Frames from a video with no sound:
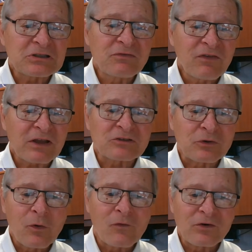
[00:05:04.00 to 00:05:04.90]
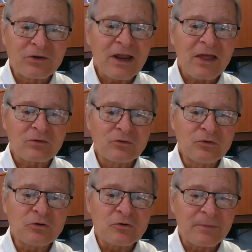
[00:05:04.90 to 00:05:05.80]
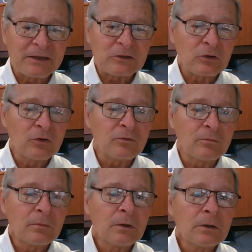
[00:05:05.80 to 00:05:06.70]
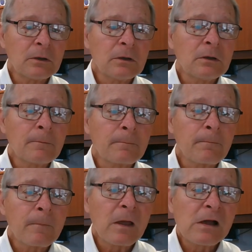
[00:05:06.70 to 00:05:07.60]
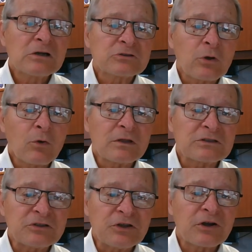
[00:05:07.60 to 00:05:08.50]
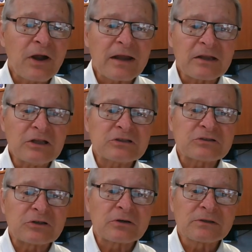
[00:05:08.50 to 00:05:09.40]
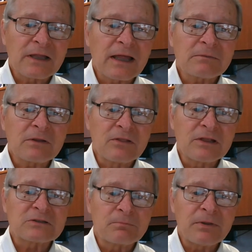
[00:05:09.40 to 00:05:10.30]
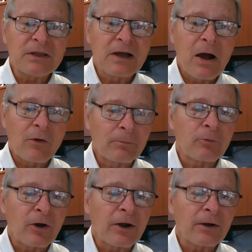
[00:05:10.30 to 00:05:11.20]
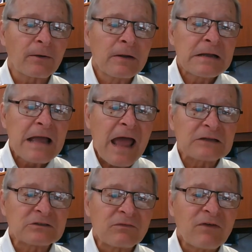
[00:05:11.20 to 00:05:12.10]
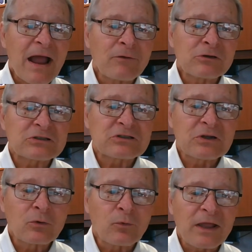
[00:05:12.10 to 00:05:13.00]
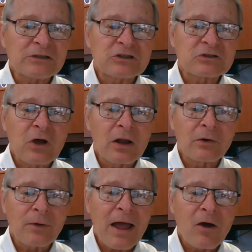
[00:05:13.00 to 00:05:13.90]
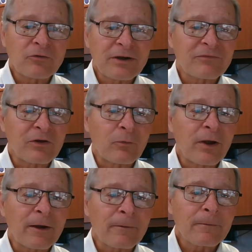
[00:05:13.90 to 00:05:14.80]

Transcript: victor over death, doom, and gloom. So this year at Easter, let this be our prayer, as the virus still rages all around everywhere.